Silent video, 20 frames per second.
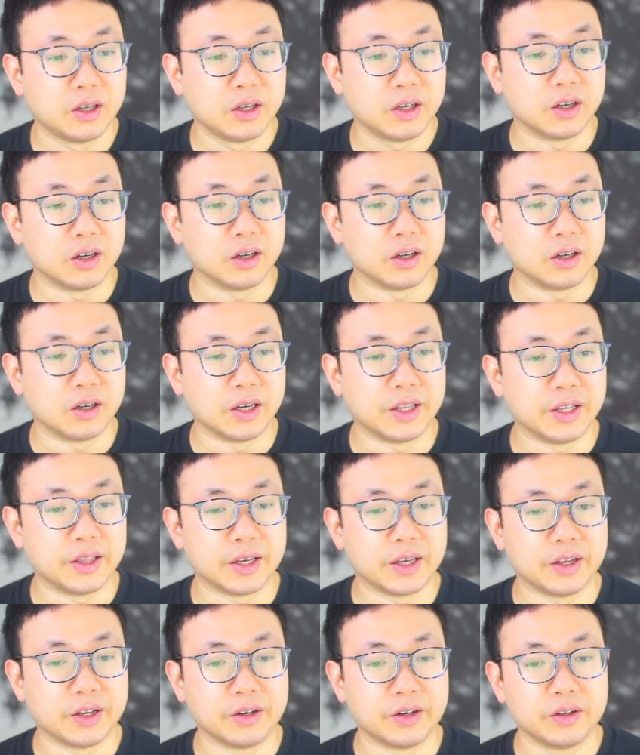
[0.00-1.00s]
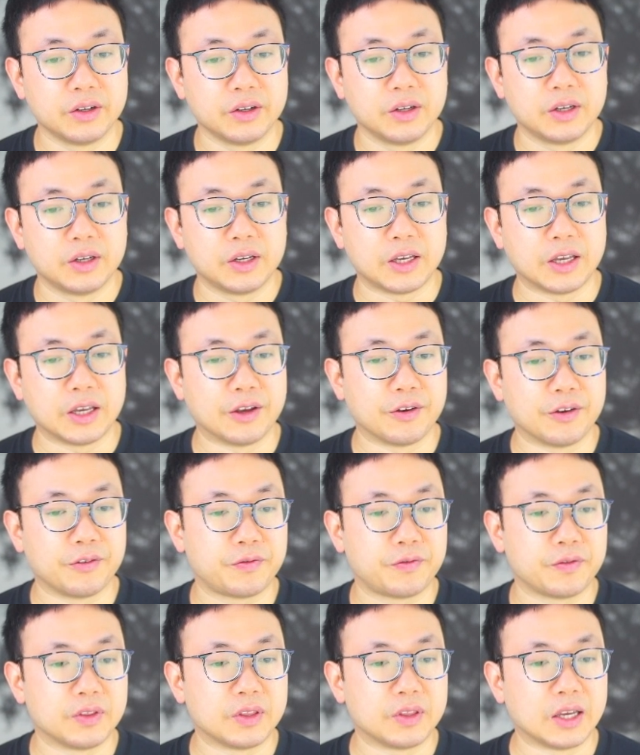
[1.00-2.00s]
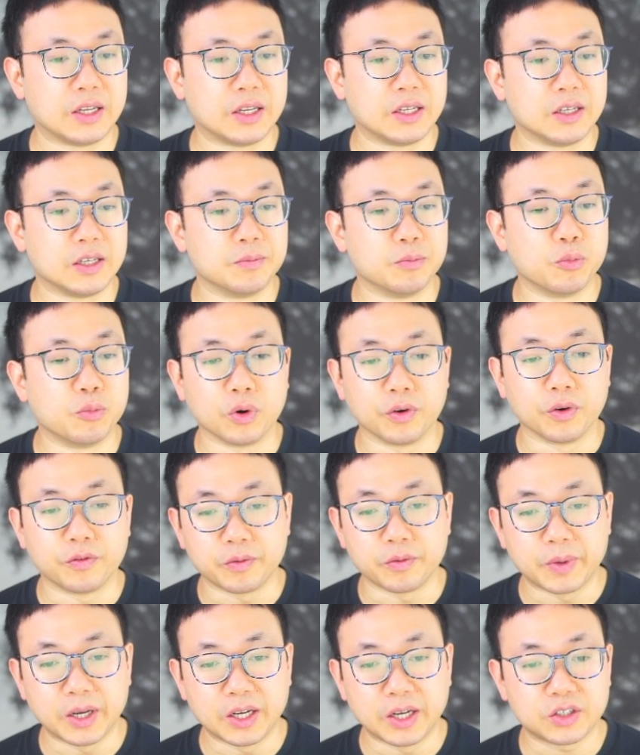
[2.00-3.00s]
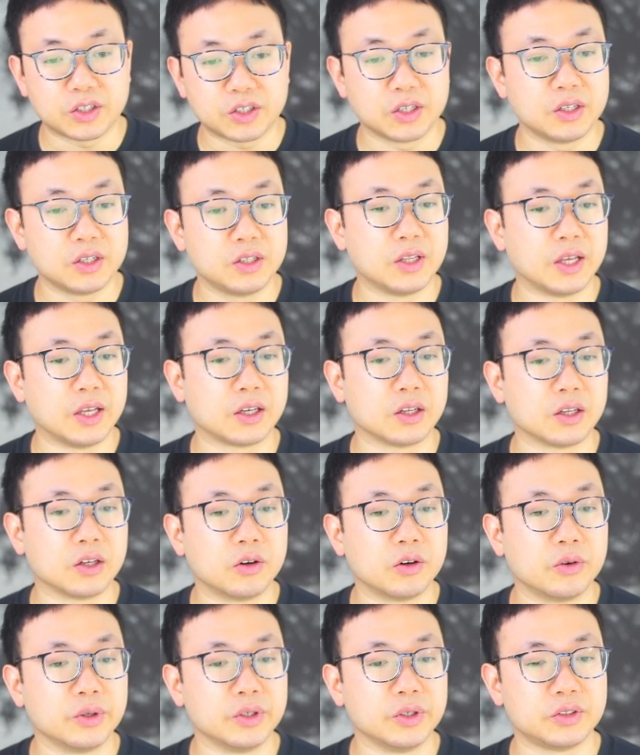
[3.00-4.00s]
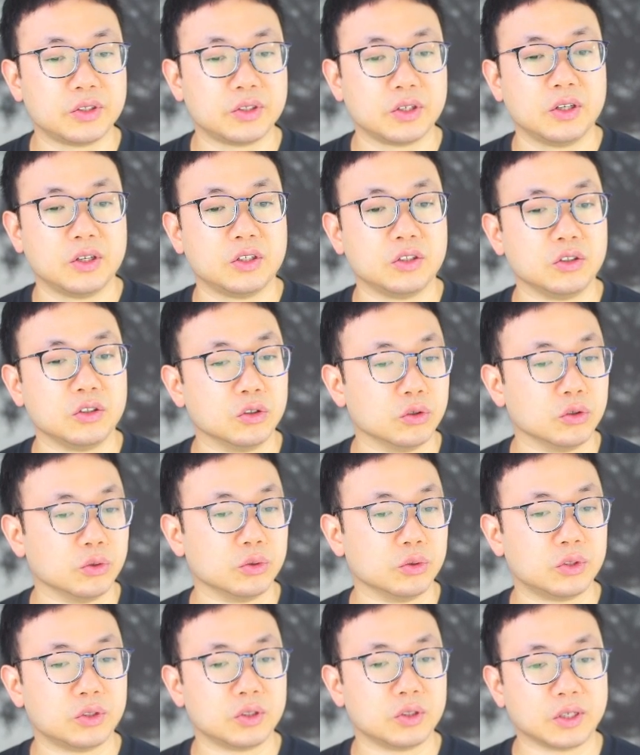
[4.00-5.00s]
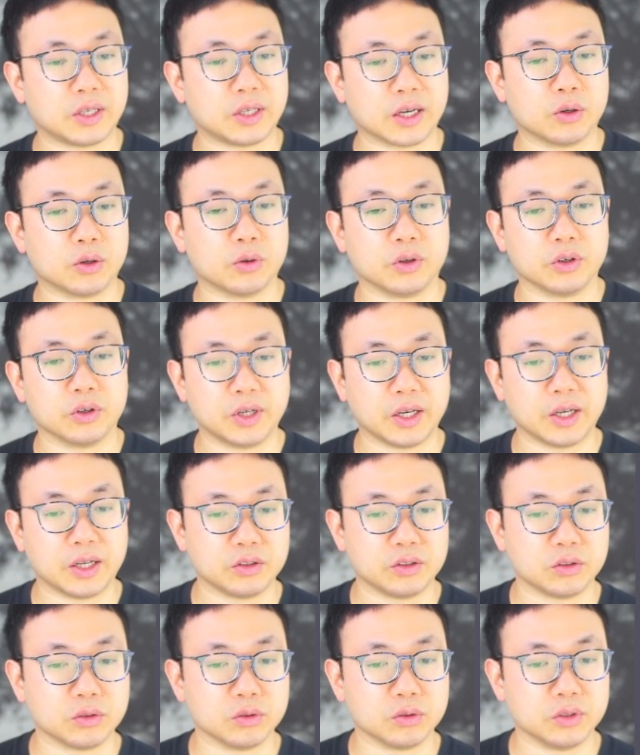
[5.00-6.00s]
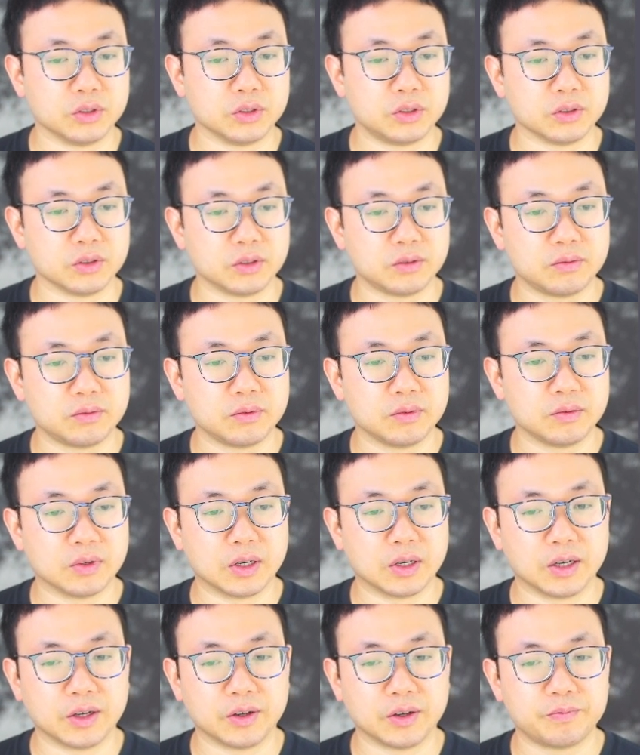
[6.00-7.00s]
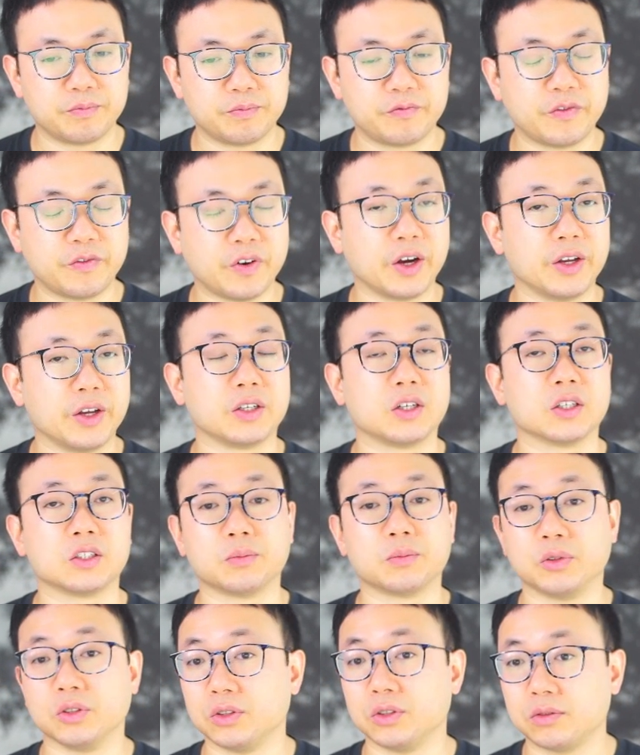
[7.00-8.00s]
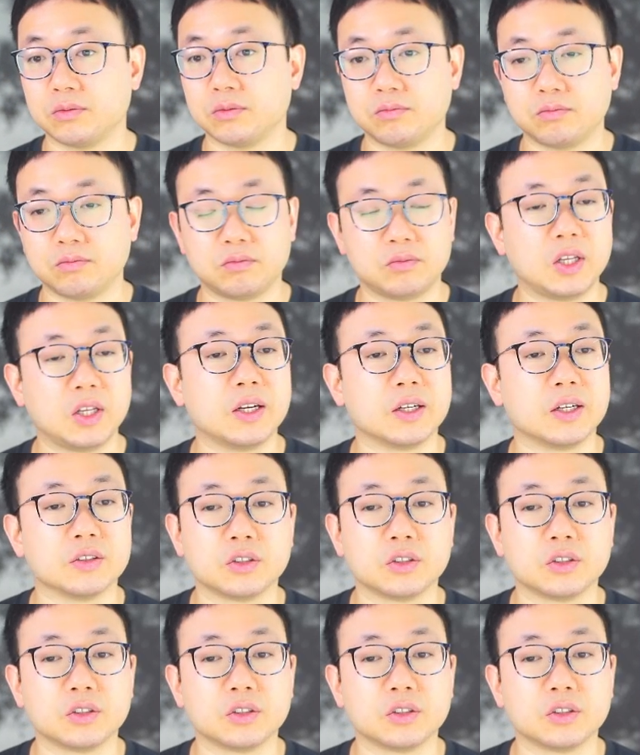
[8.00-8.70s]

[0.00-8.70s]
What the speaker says: And then if they need more information, they can always use the get order data tool to find the customer's data.